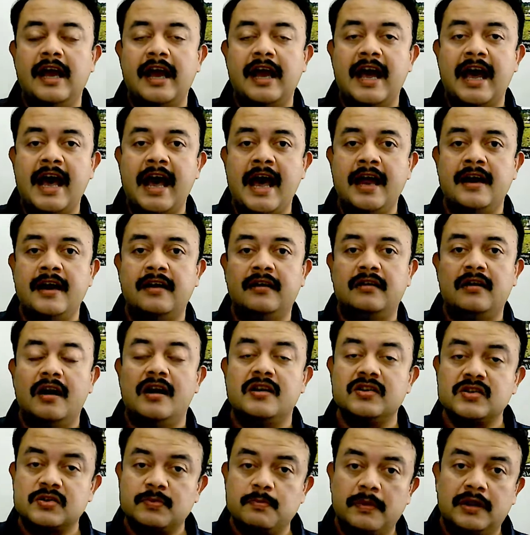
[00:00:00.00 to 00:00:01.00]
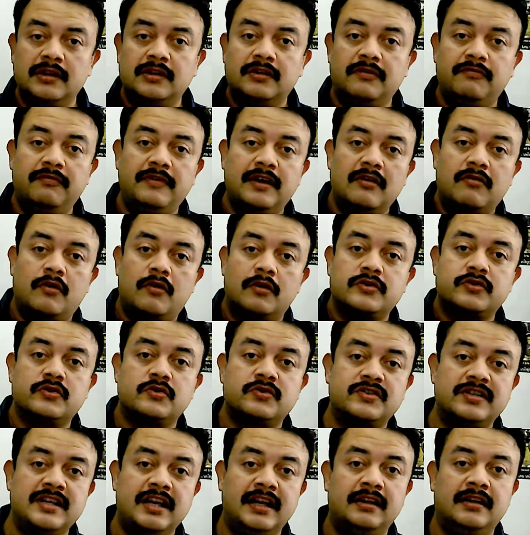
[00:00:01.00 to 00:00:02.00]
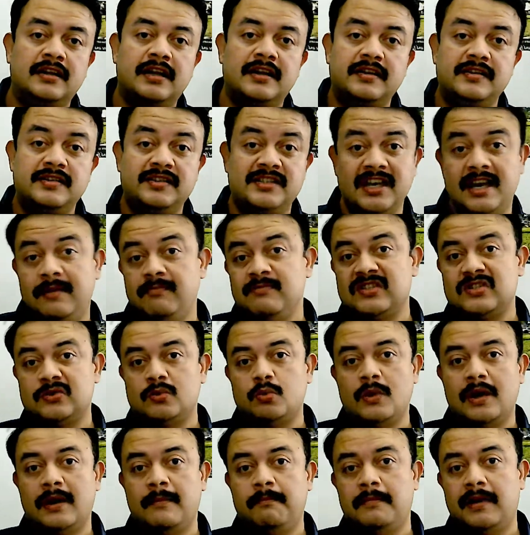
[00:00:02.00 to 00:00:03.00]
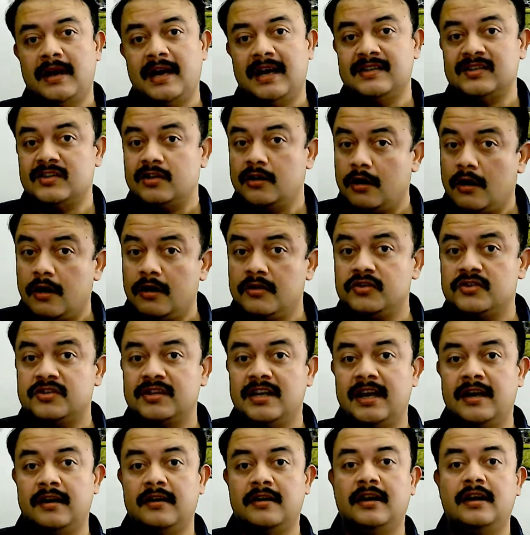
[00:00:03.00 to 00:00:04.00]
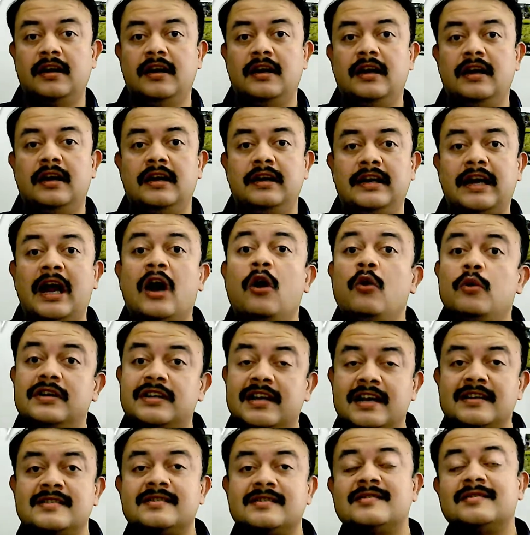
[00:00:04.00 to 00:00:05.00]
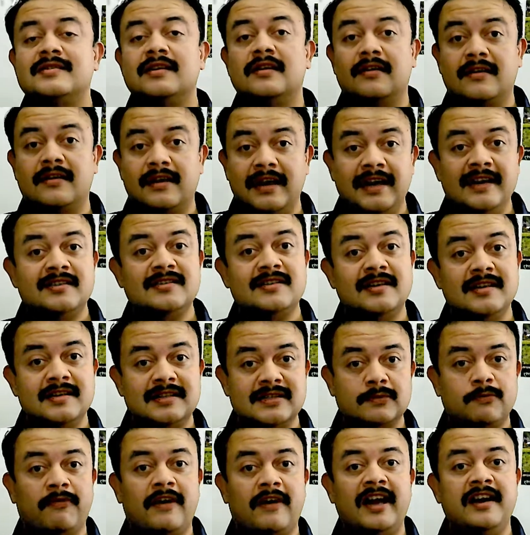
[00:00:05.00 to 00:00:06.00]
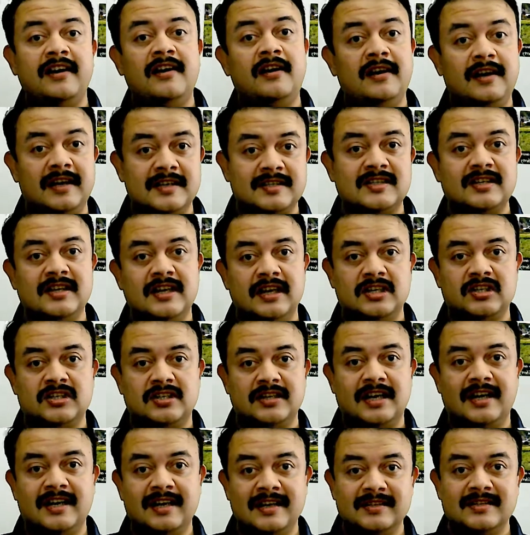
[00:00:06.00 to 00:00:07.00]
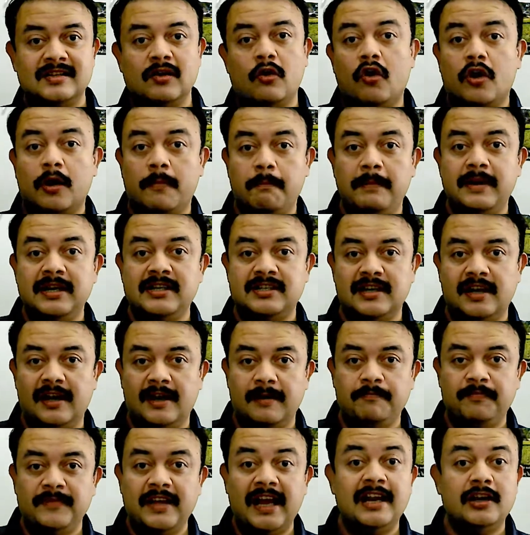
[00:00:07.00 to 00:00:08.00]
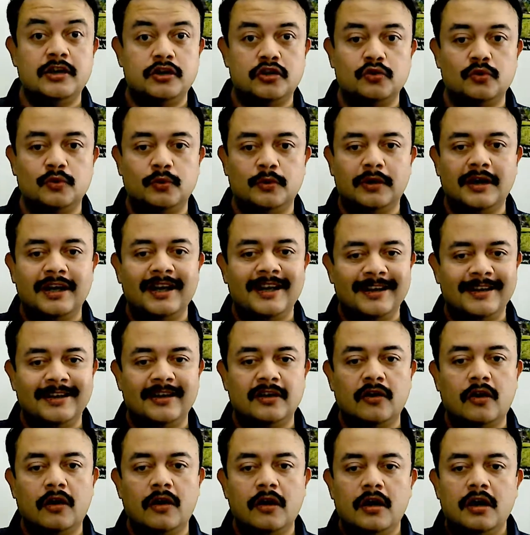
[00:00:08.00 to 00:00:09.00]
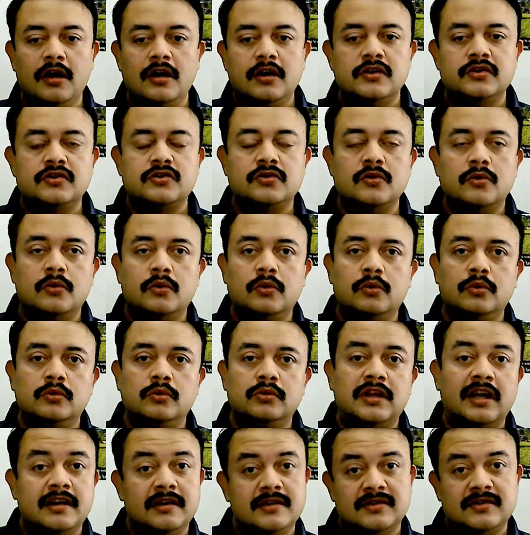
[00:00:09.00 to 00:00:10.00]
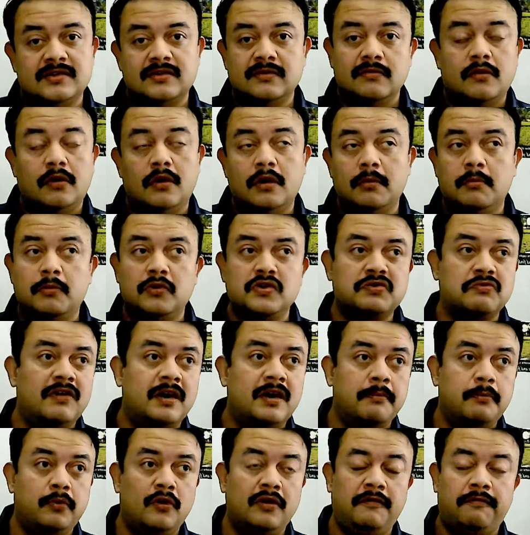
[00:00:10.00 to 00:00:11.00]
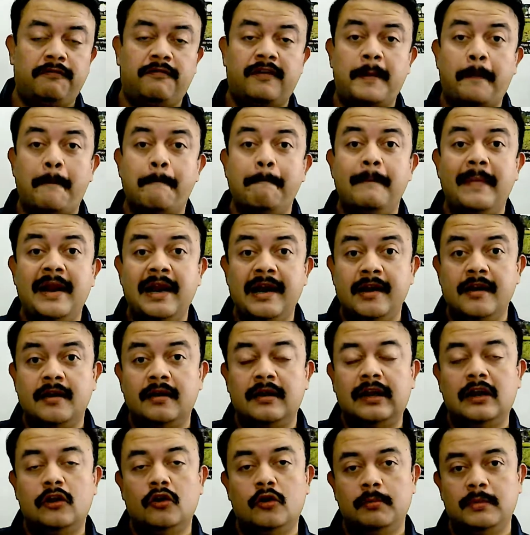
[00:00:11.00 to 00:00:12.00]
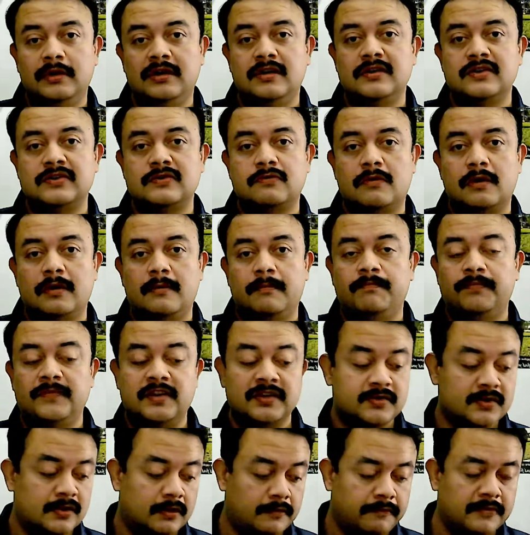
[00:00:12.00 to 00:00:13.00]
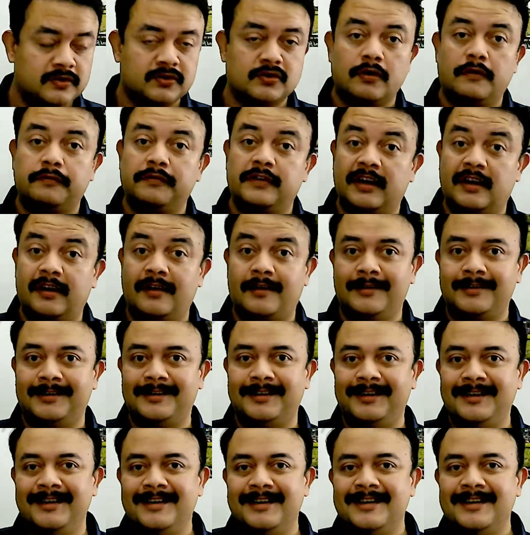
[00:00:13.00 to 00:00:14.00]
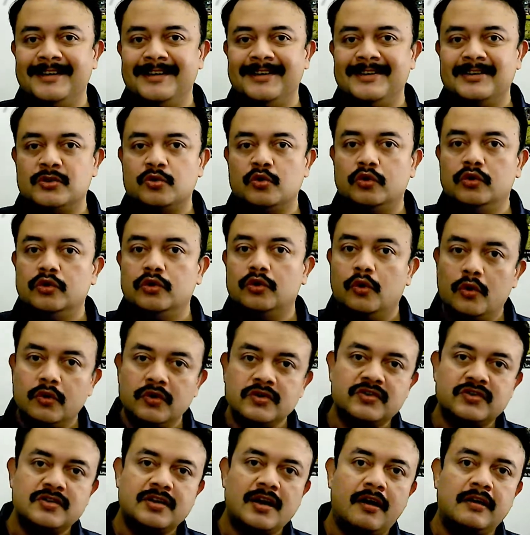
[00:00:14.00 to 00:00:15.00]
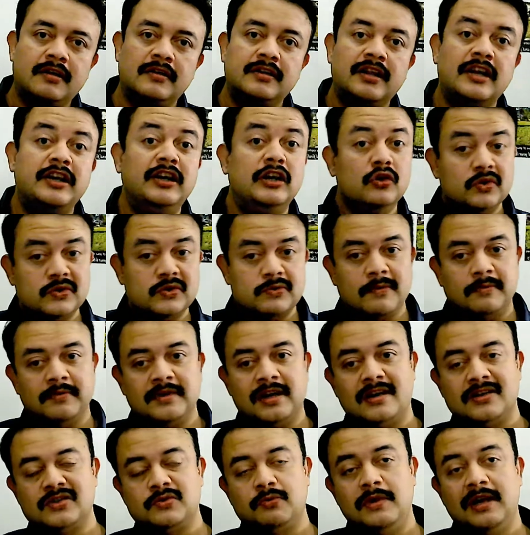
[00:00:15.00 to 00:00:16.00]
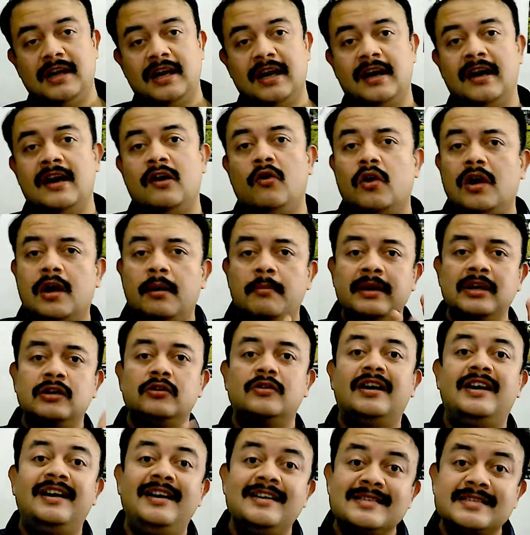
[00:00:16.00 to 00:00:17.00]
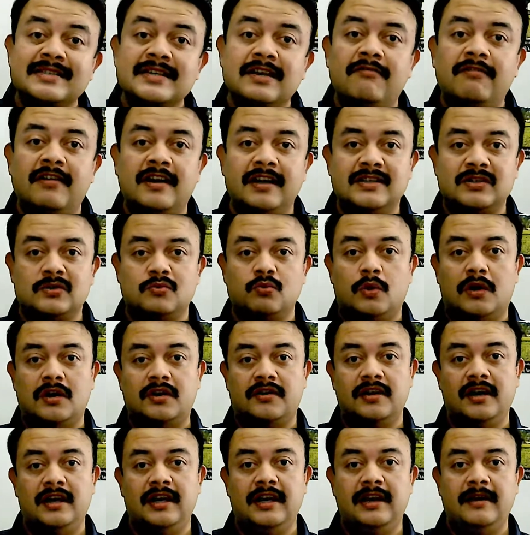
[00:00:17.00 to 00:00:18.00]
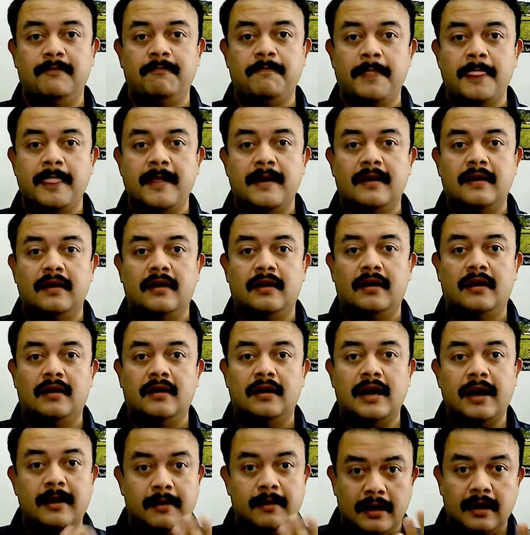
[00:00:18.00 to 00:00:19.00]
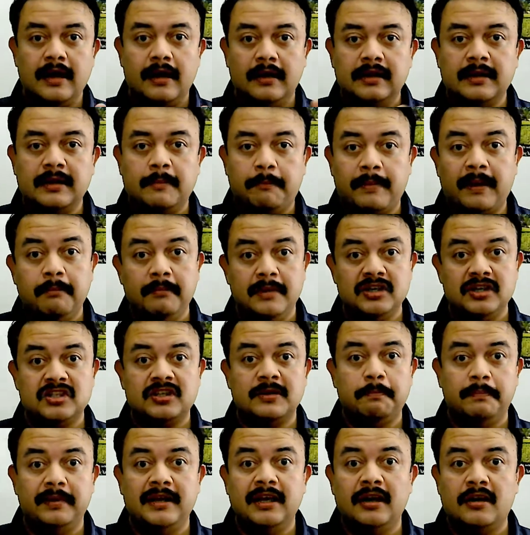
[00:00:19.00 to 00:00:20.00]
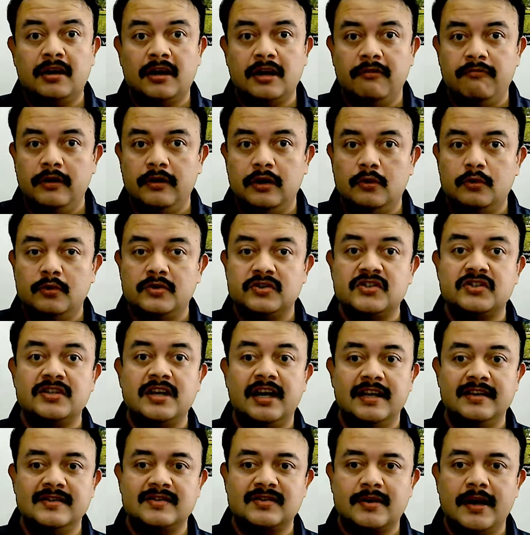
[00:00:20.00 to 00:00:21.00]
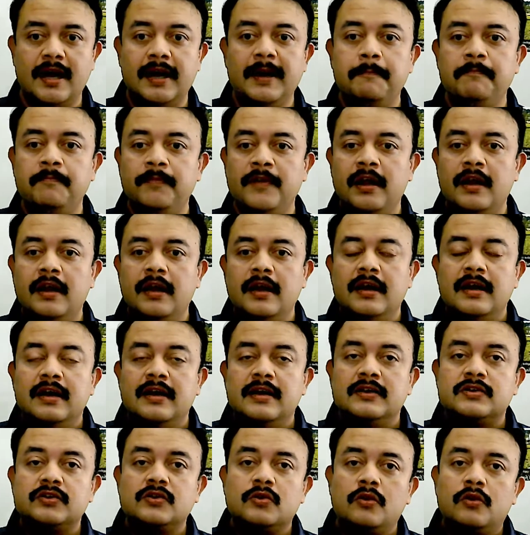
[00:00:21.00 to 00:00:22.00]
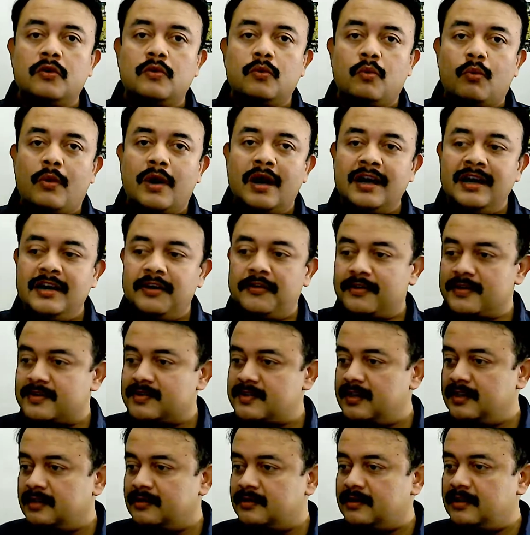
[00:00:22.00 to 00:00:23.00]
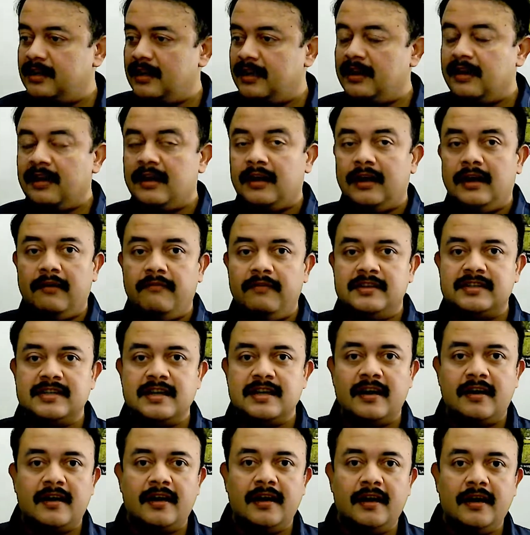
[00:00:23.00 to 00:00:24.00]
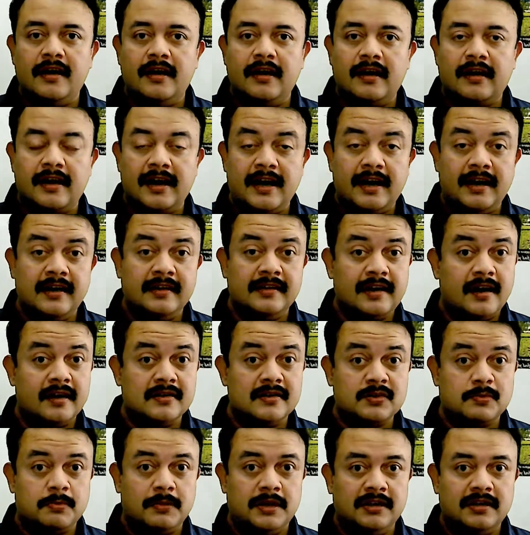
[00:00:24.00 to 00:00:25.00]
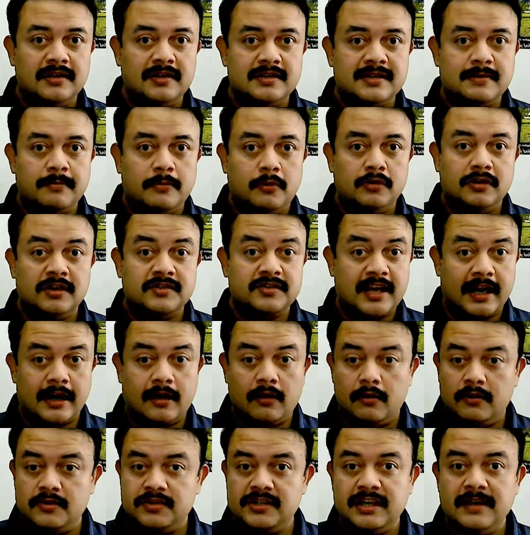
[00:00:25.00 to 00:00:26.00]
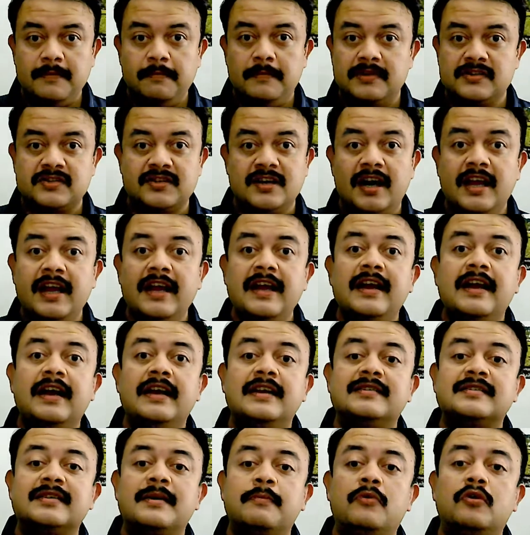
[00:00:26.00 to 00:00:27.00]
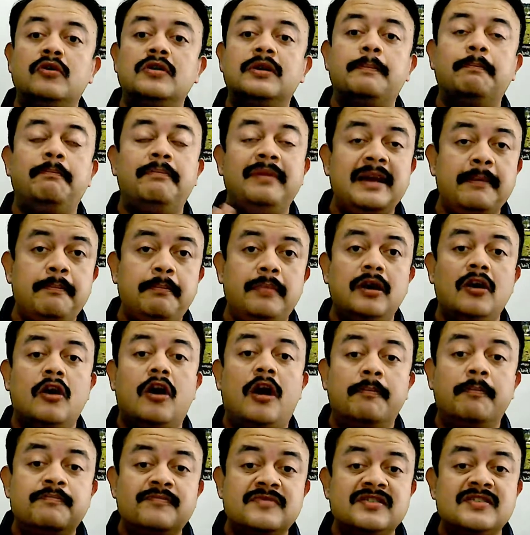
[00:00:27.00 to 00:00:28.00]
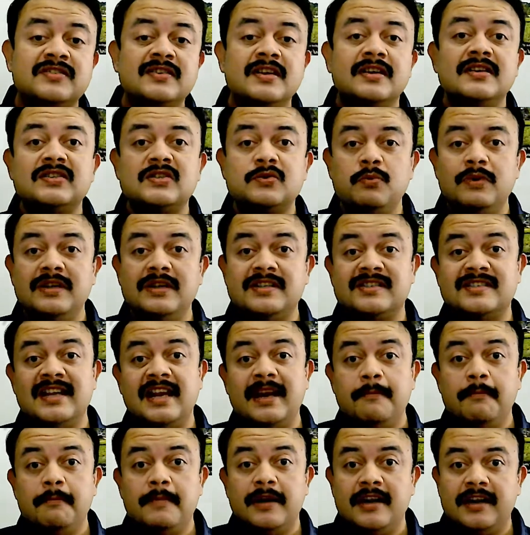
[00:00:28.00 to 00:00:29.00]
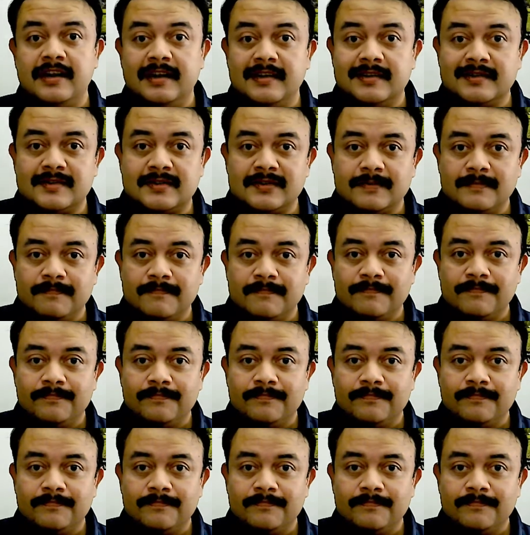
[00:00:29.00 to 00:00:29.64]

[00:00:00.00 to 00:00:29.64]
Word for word: And last month, we have also seen that James Webb has launched, and now it has reached its final destination, at least the orbital L two, you know. So that is almost one point five million kilometers from the surface of the Earth. So those are the news from last week. And now coming to the discoveries, what really uh, uh, the published peer-reviewed studies, right? So one interesting thing uh, which I re read in the last month is about the psychology study. It's about the people obsessed with celebrities.